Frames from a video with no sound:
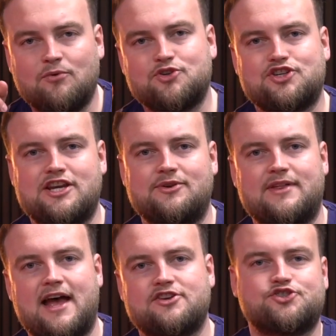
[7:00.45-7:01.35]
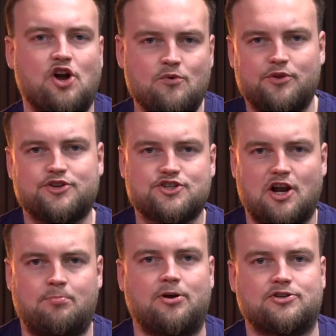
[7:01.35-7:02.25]
will see you there. So will the
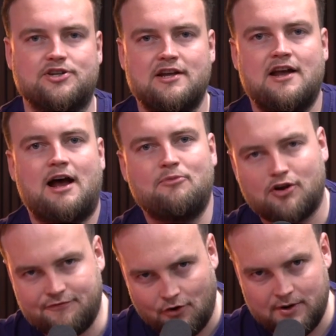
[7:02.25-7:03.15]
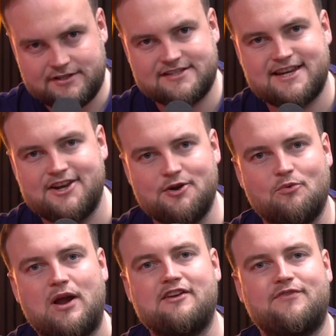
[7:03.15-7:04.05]
Sloppers. I'm looking forward to seeing you at
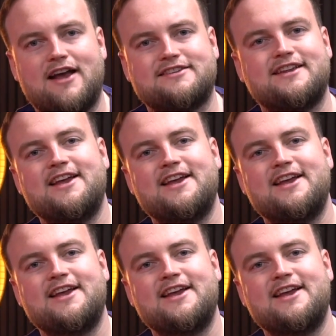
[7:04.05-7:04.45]
Wingfest